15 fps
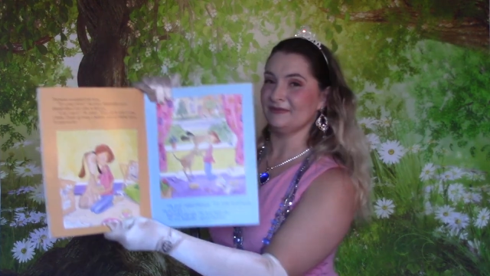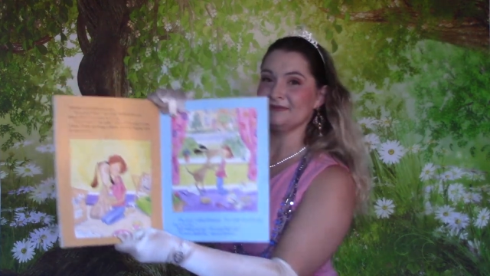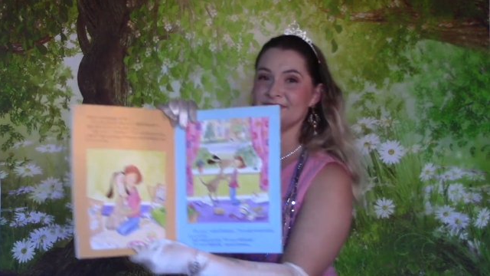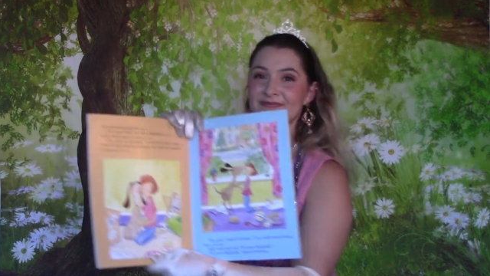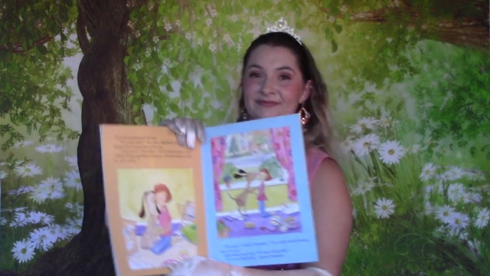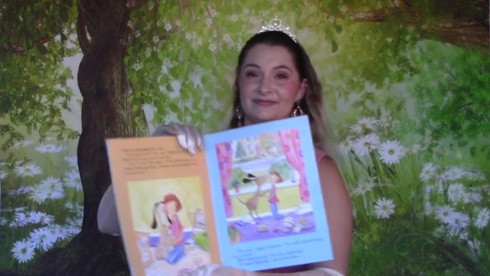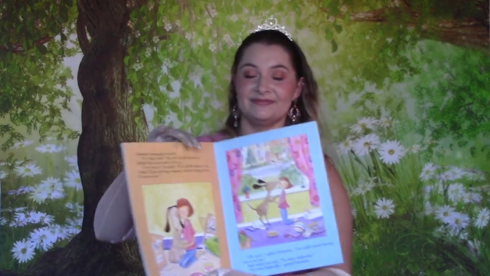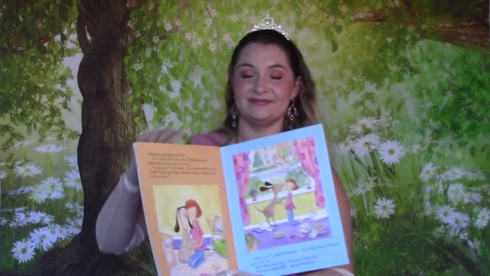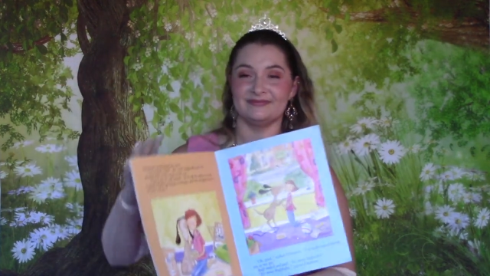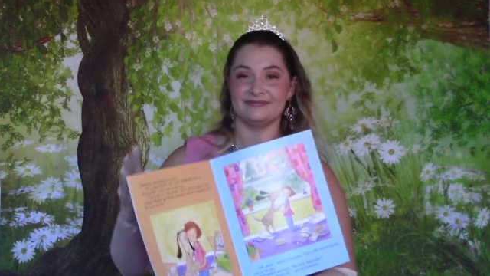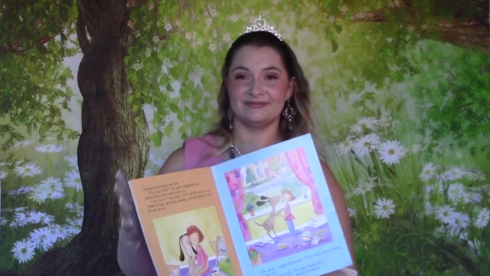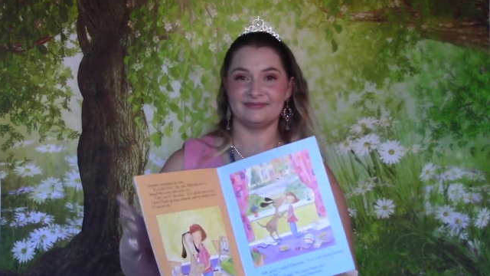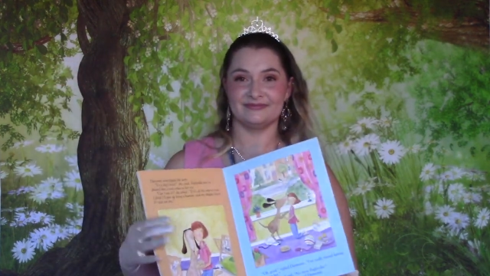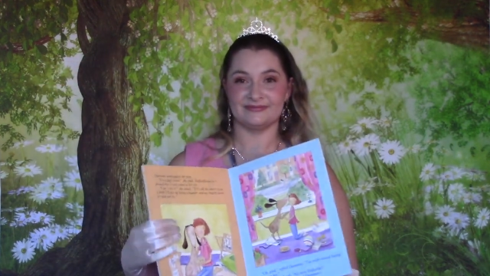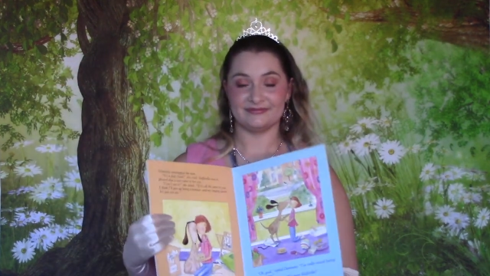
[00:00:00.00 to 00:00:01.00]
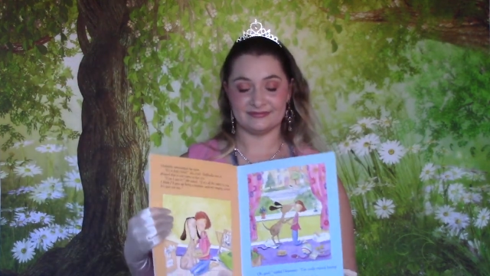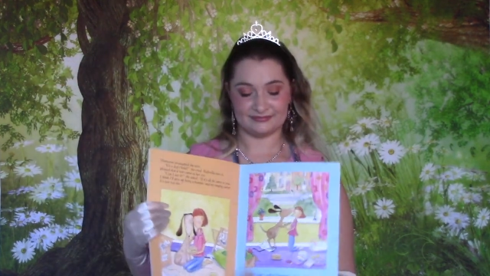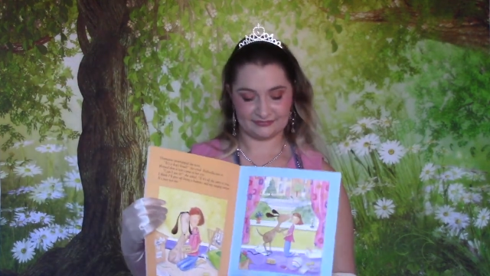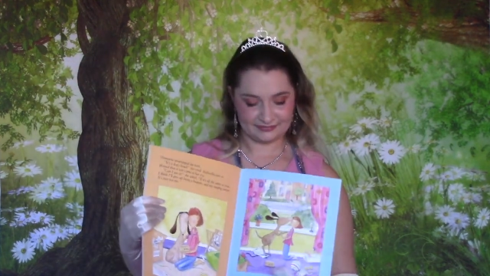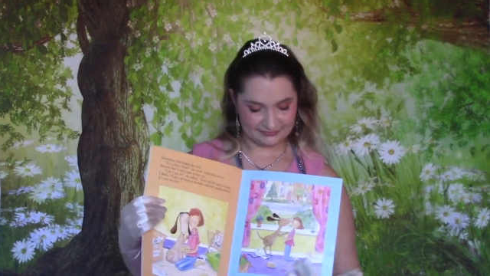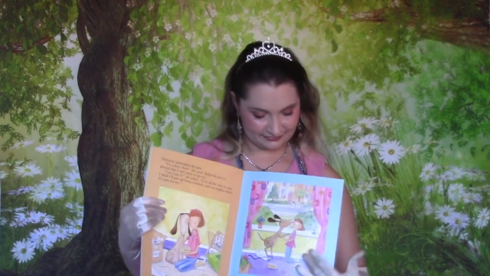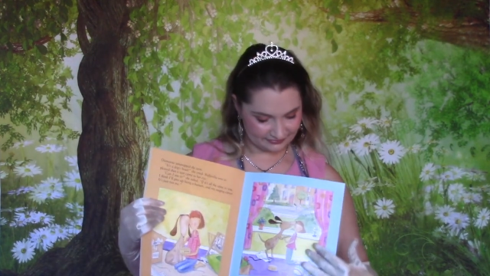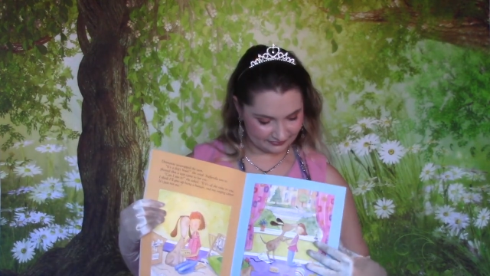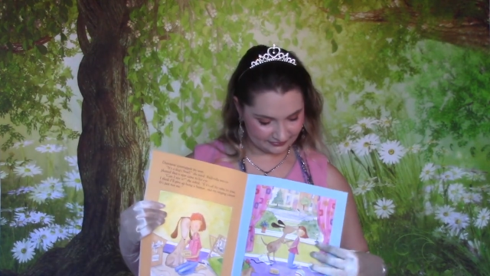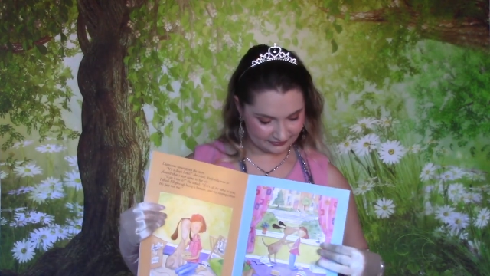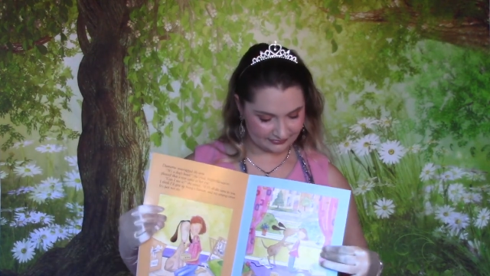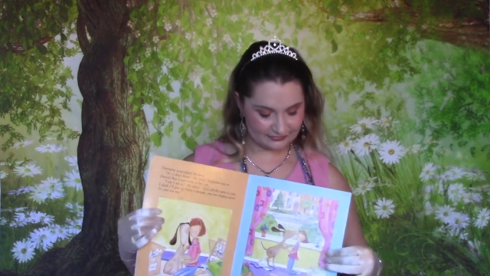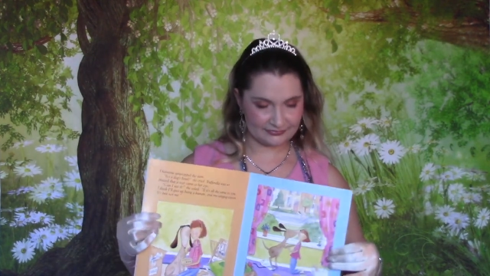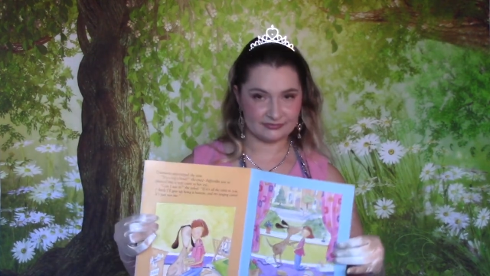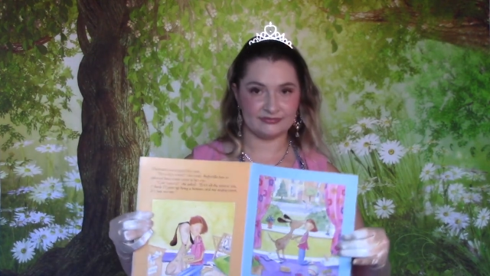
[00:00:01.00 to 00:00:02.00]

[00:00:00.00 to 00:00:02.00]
Nobody speaks.